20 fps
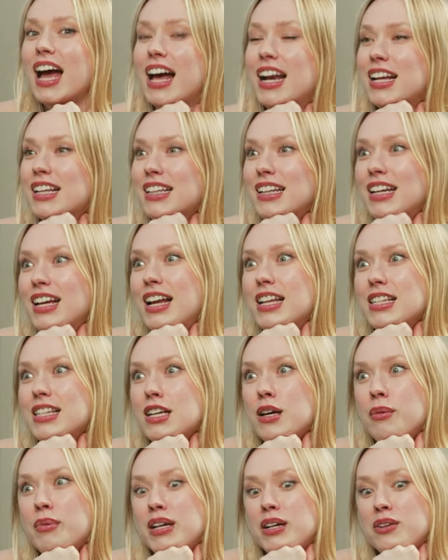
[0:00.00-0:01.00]
and, it, and it's
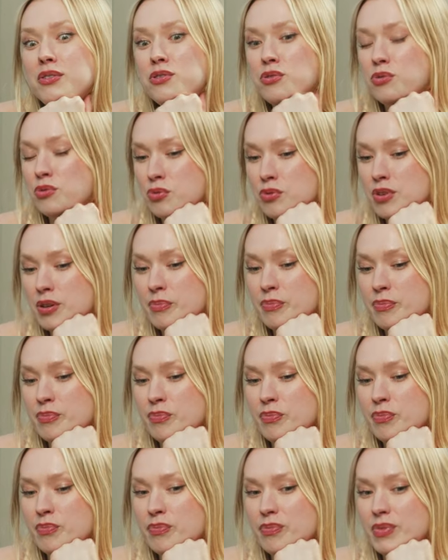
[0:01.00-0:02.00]
coming out through um,
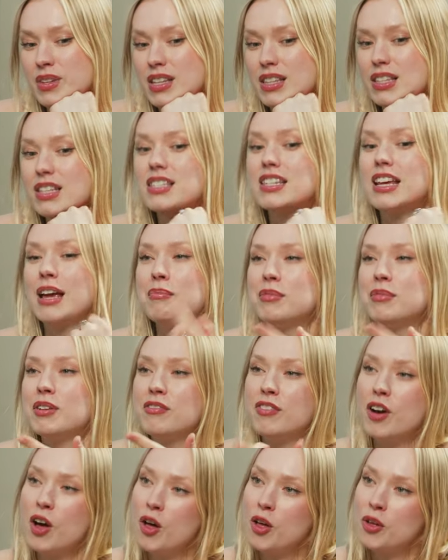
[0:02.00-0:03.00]
the same
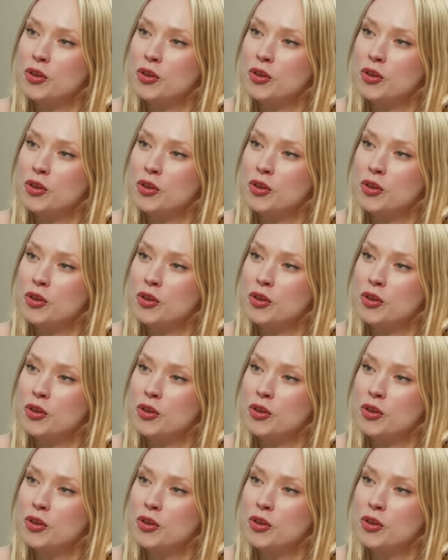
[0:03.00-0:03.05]
naval